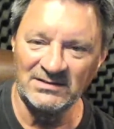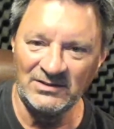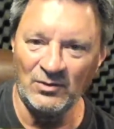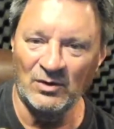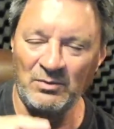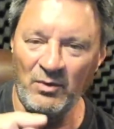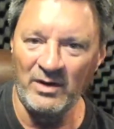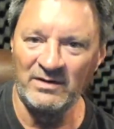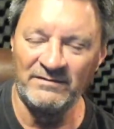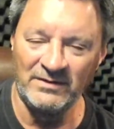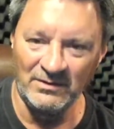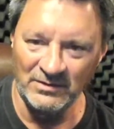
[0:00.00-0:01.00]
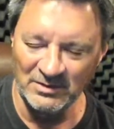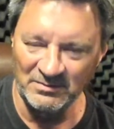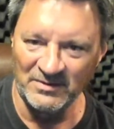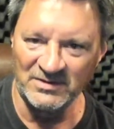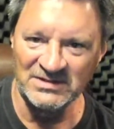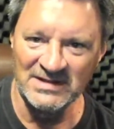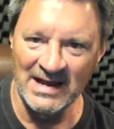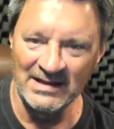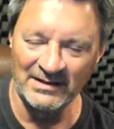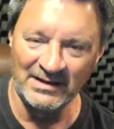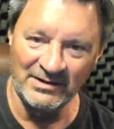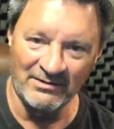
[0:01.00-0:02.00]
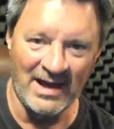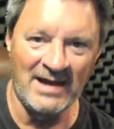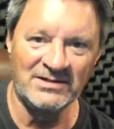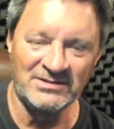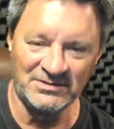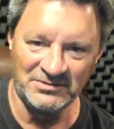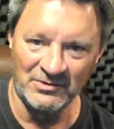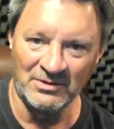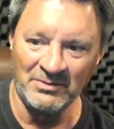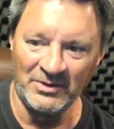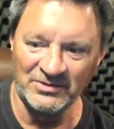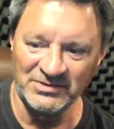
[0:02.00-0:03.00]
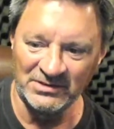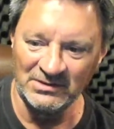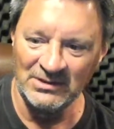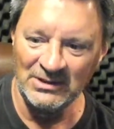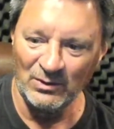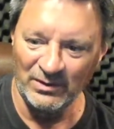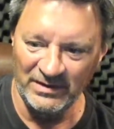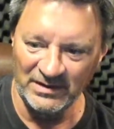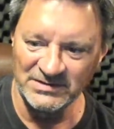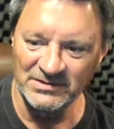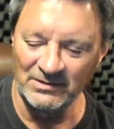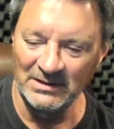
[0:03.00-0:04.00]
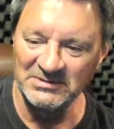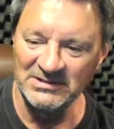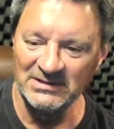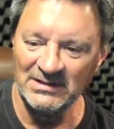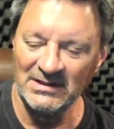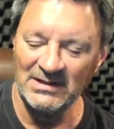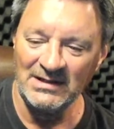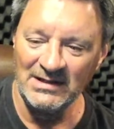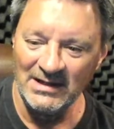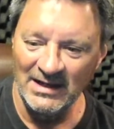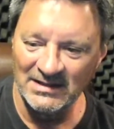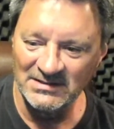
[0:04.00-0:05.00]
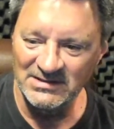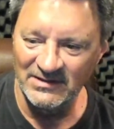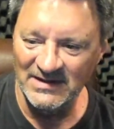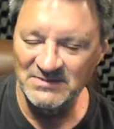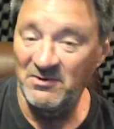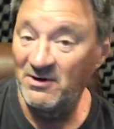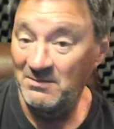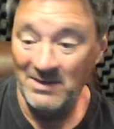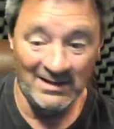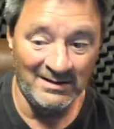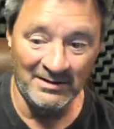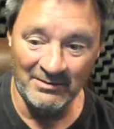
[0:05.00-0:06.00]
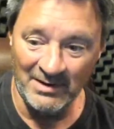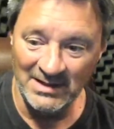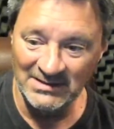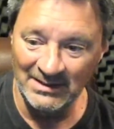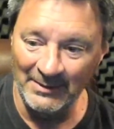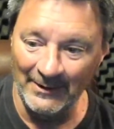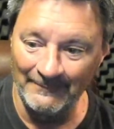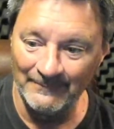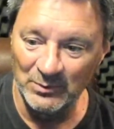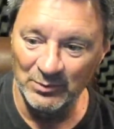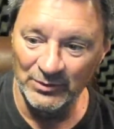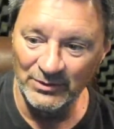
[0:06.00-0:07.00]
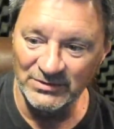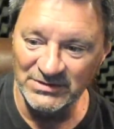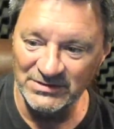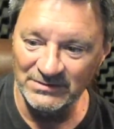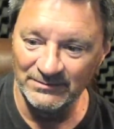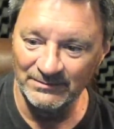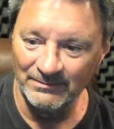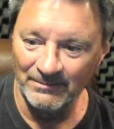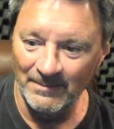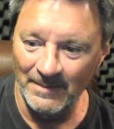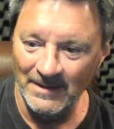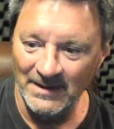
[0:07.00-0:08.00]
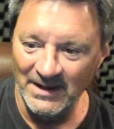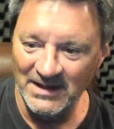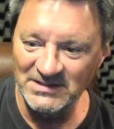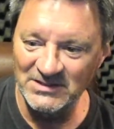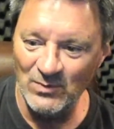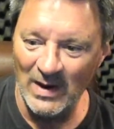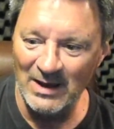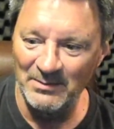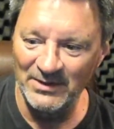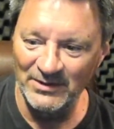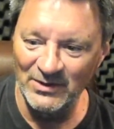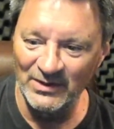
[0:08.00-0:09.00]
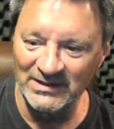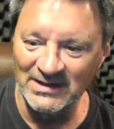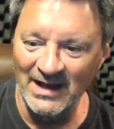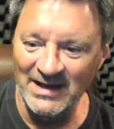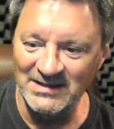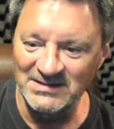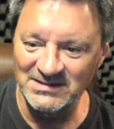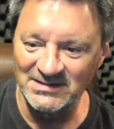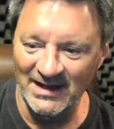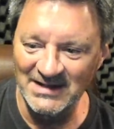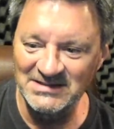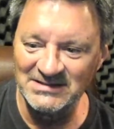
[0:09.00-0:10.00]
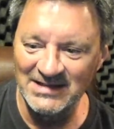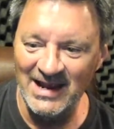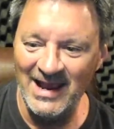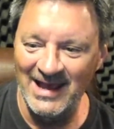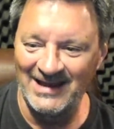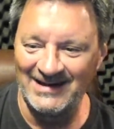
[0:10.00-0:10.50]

your point of view, your personality, your attitude, your emotion within a script. And so that's part of making a great demo. Bruce, he says, wow, Bill, you look nice, nice and tan.